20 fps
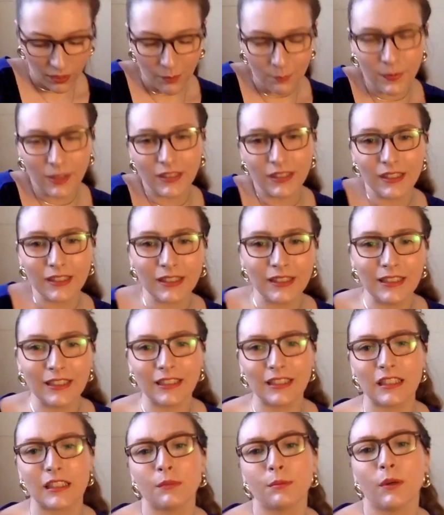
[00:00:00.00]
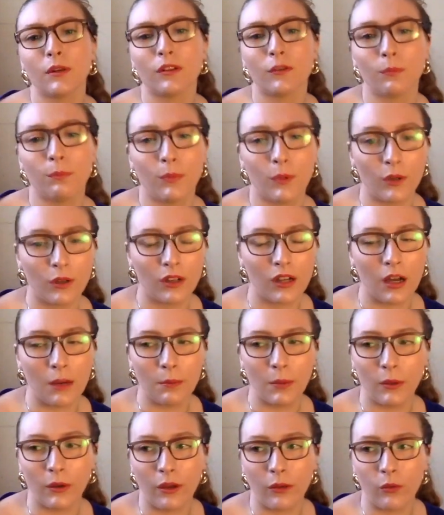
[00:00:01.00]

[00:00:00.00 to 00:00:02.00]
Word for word: Basically, this is about a book about a